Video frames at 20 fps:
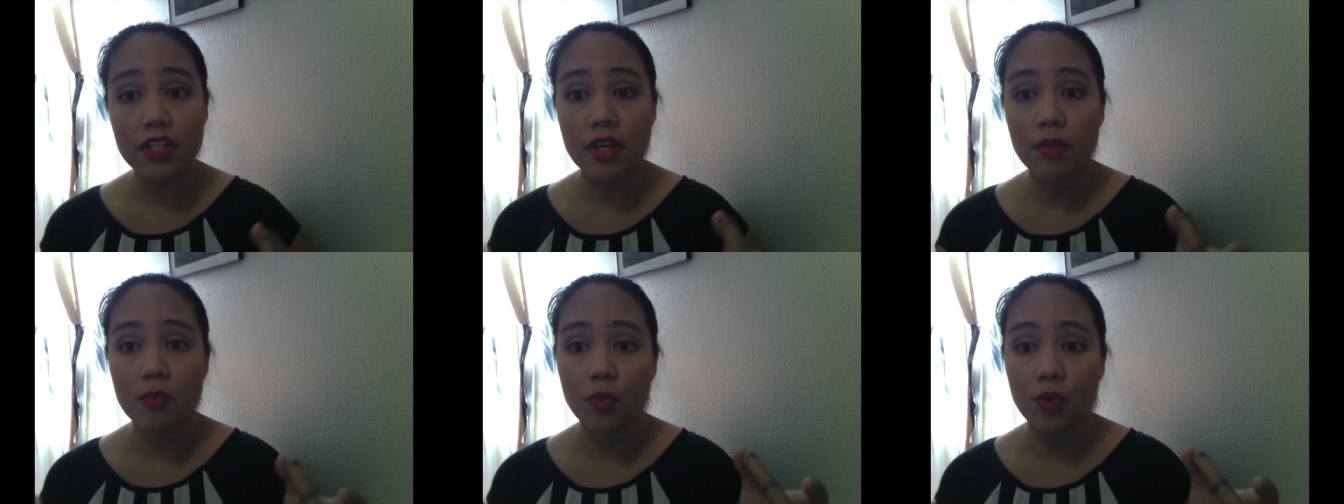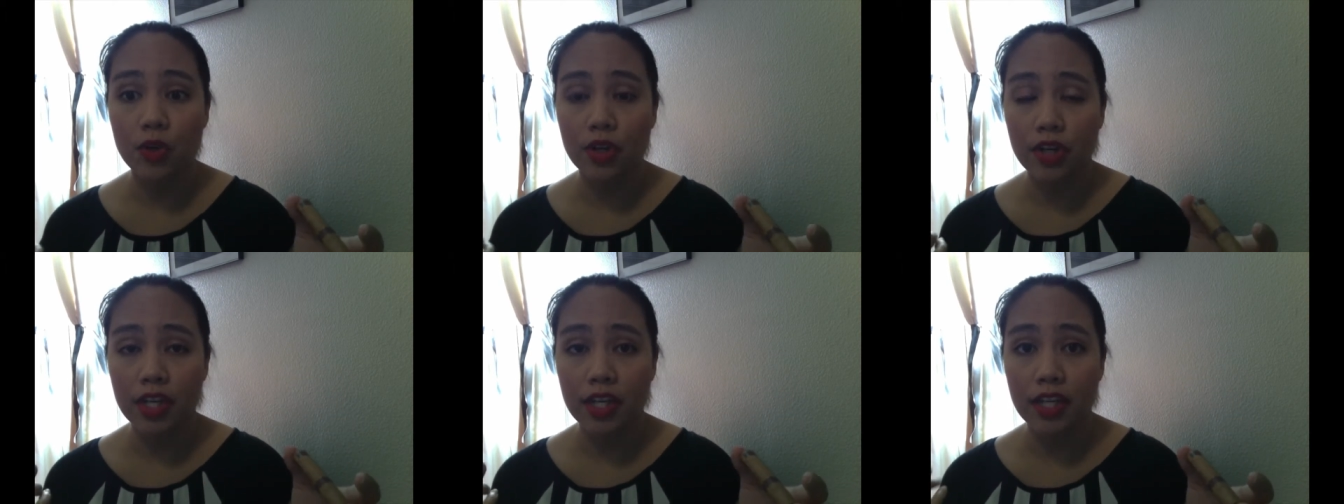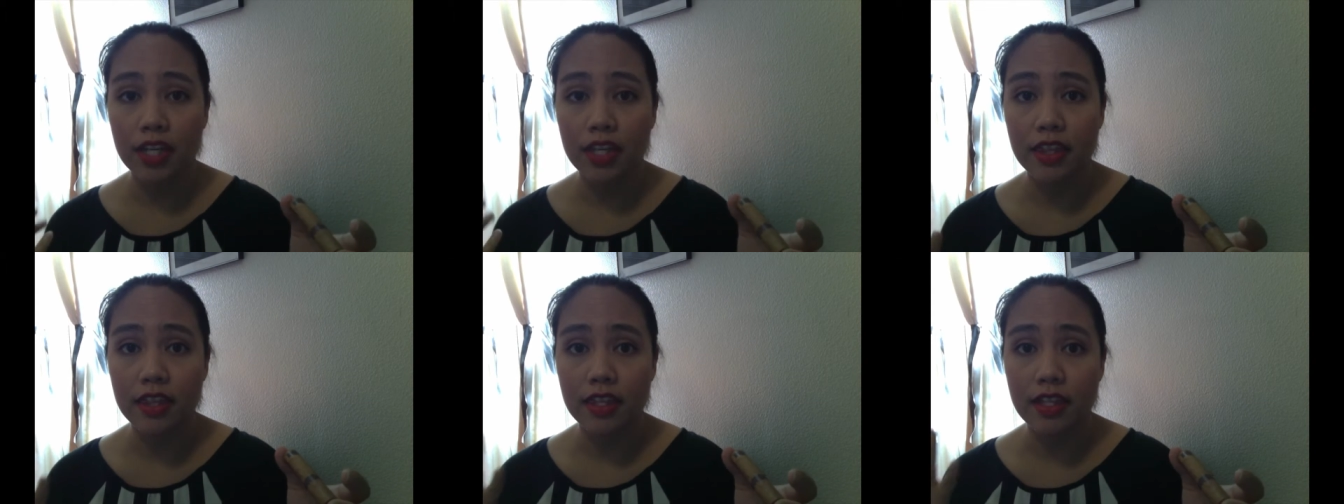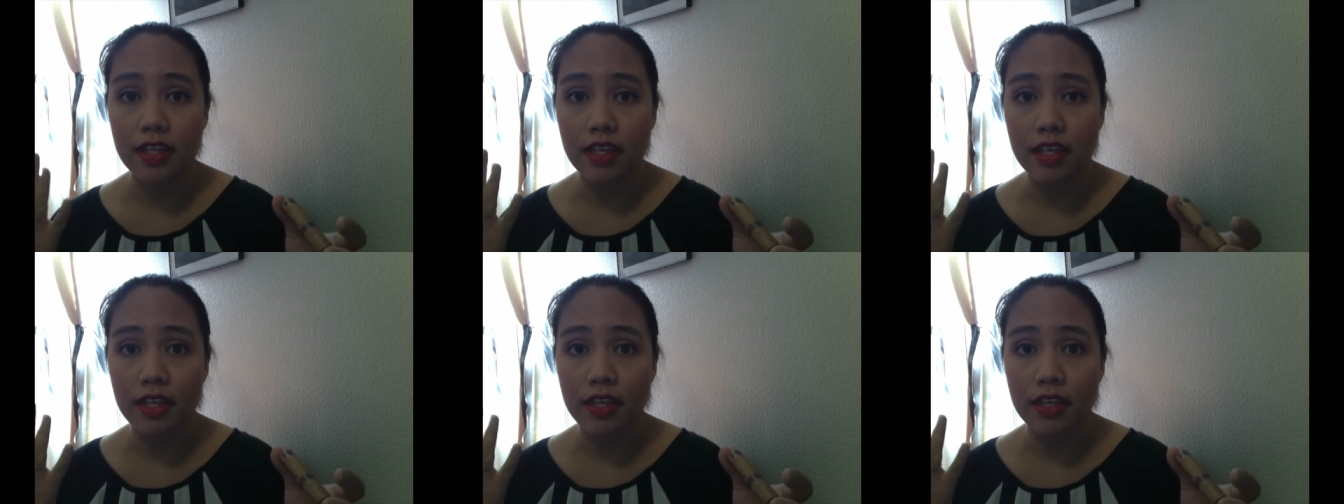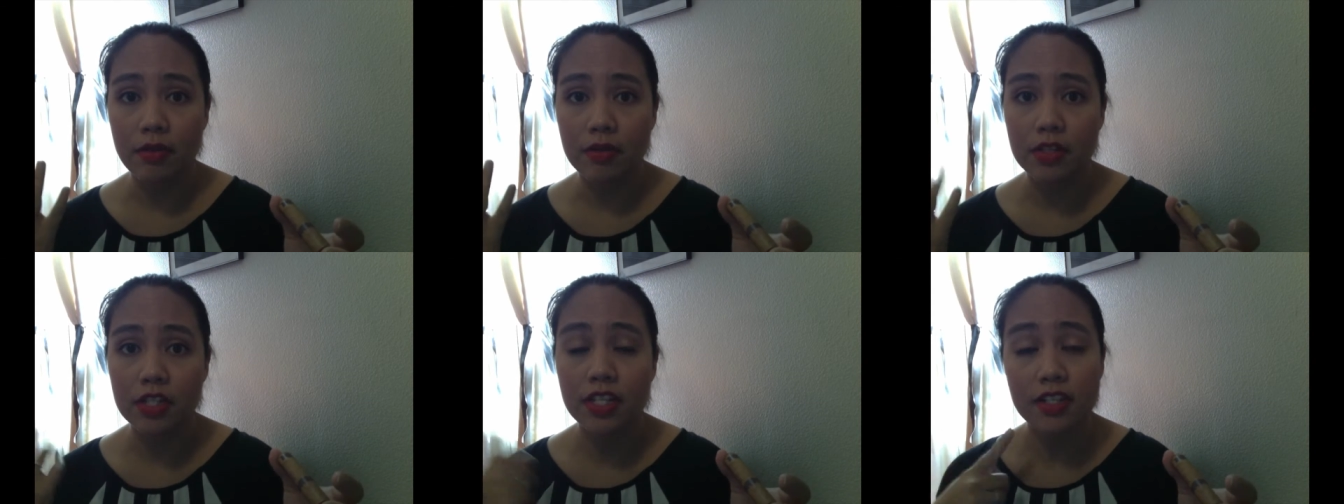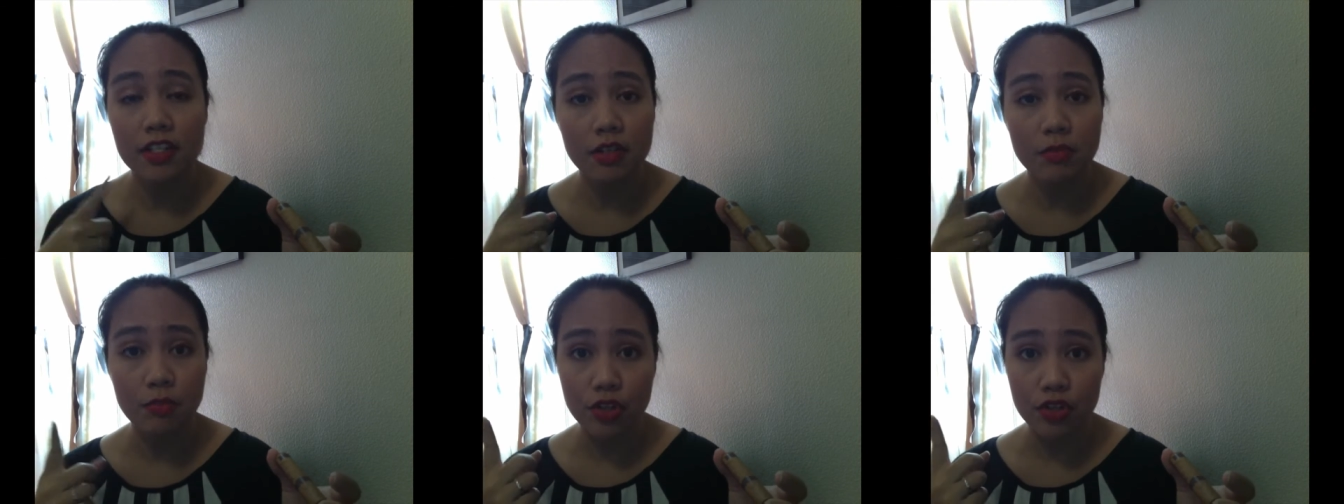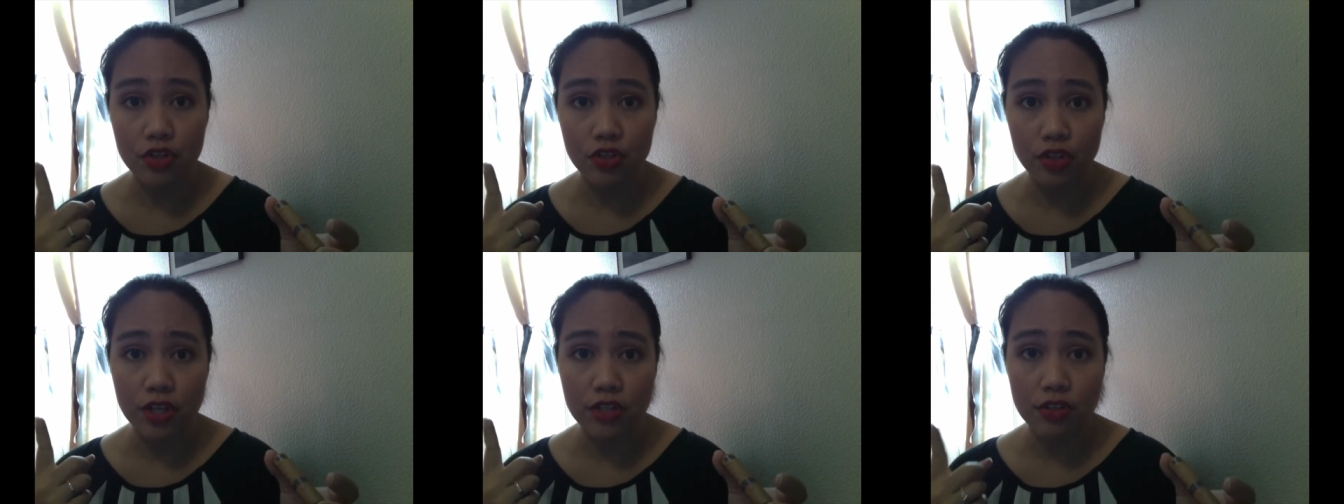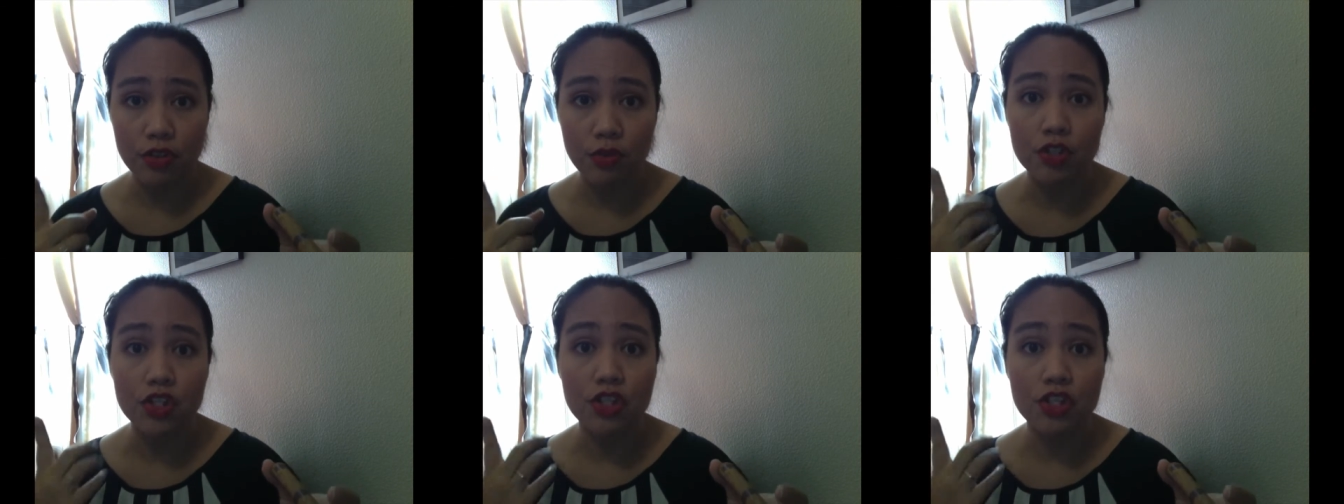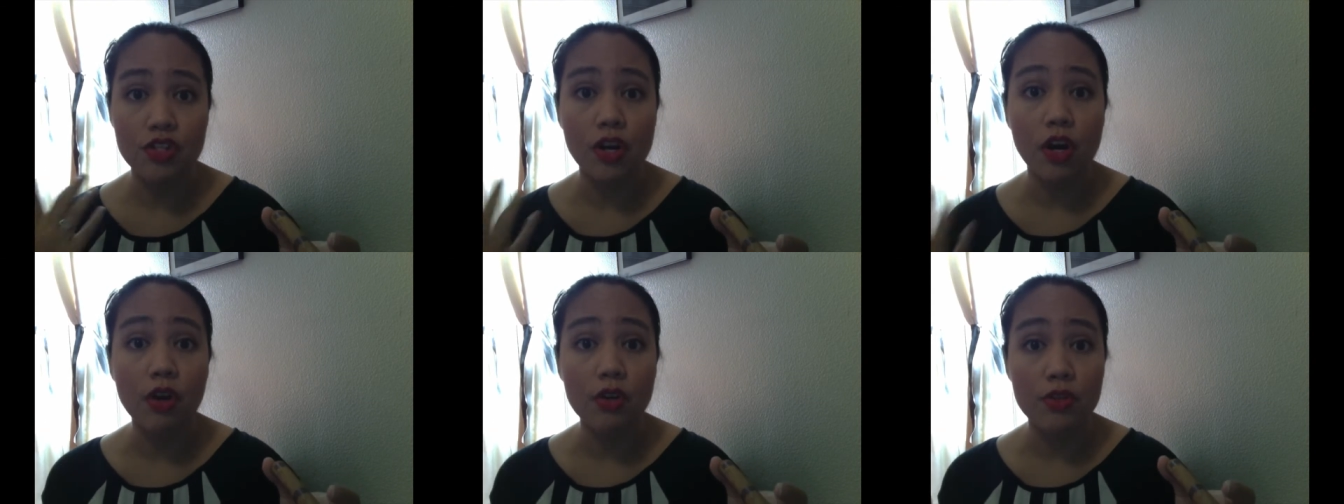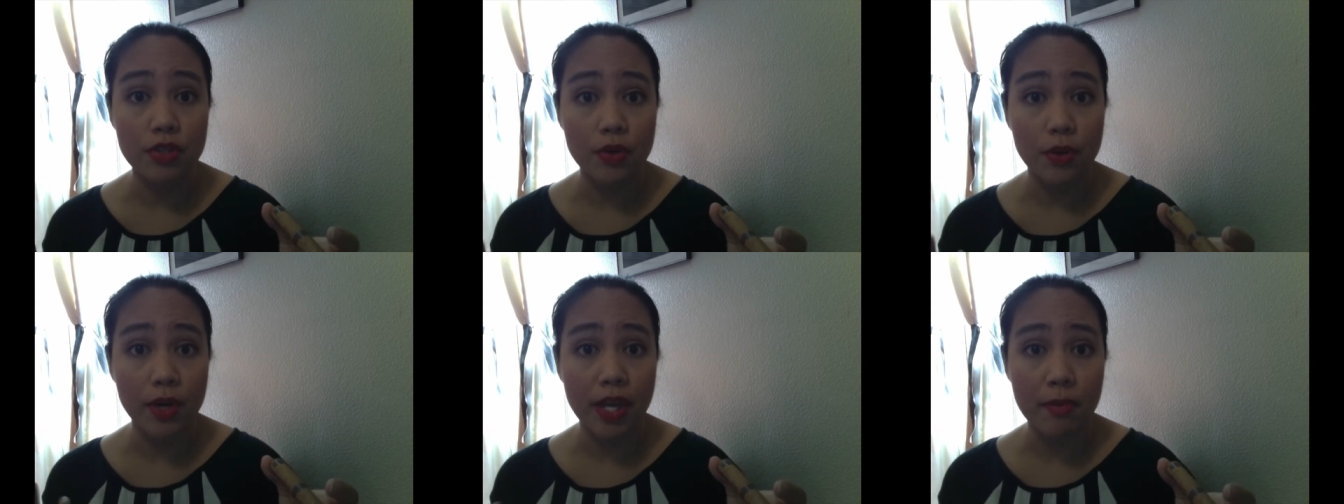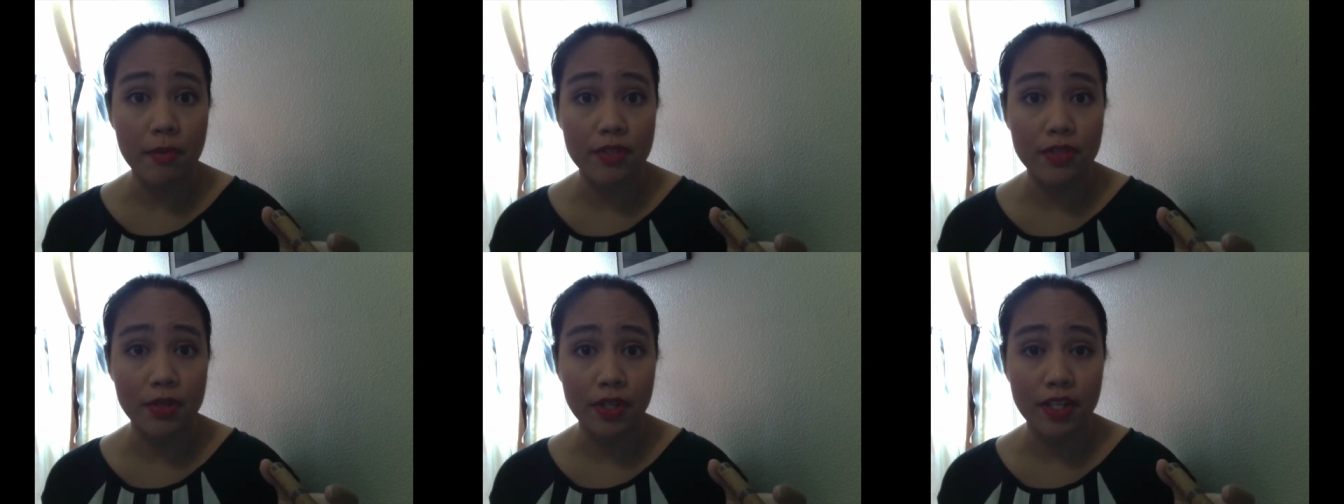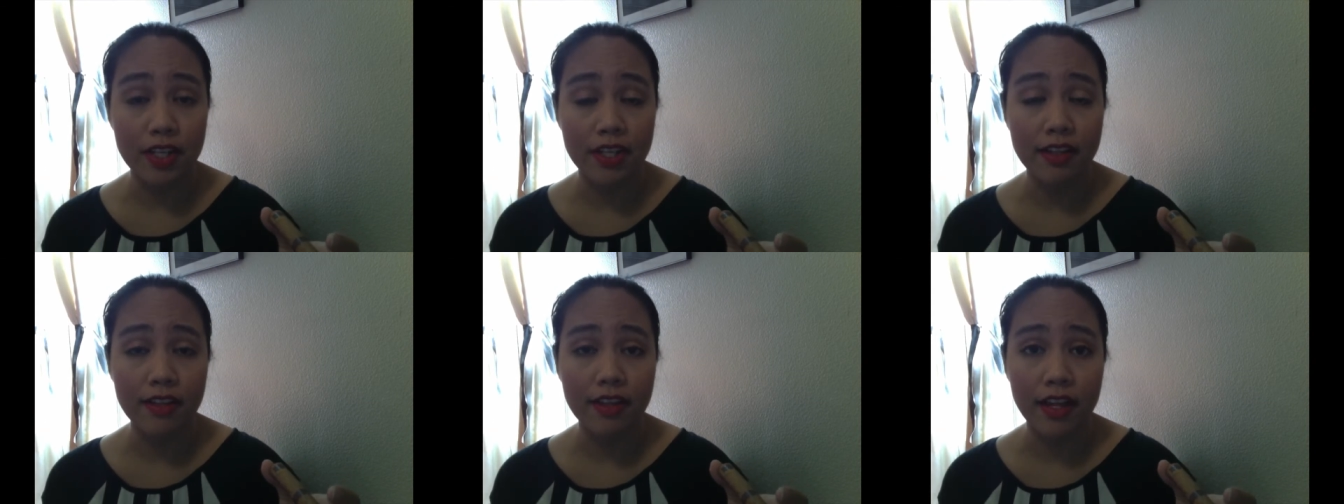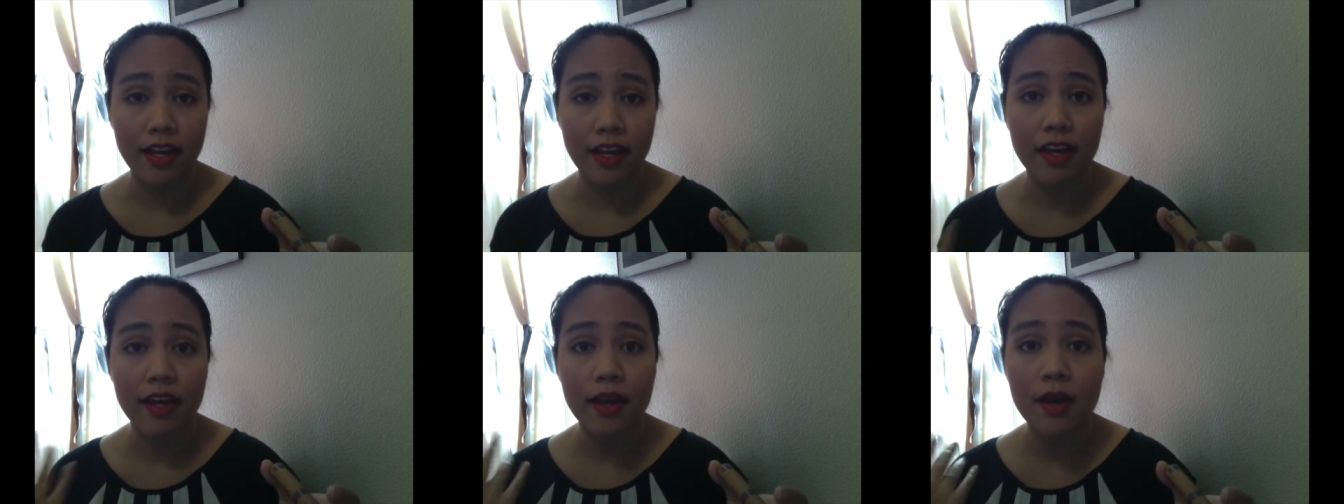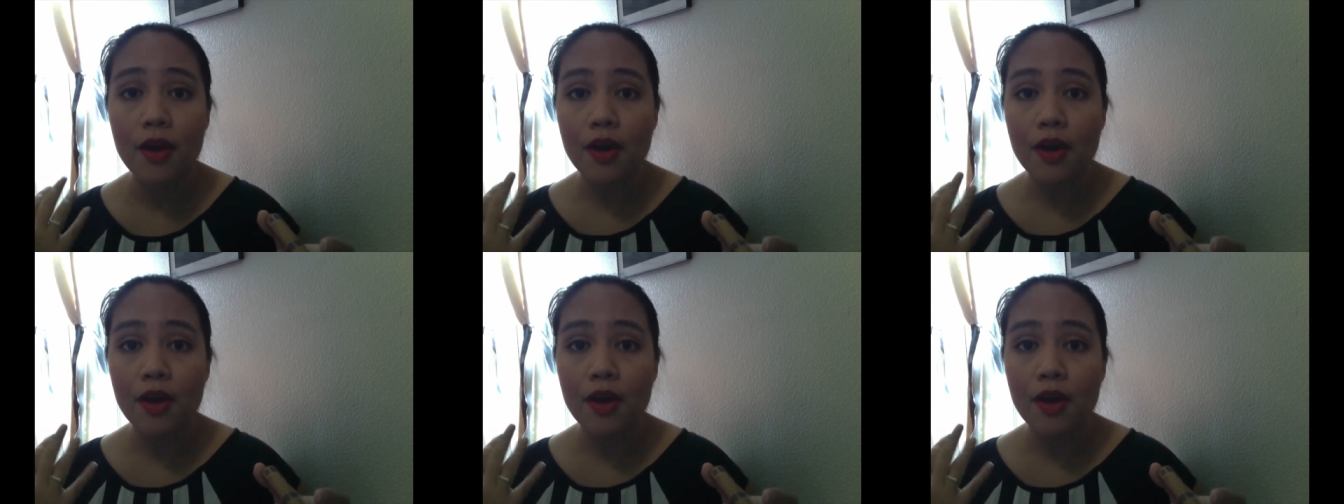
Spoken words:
I'm wearing the tinted moisturizer, which is also Amazonian clay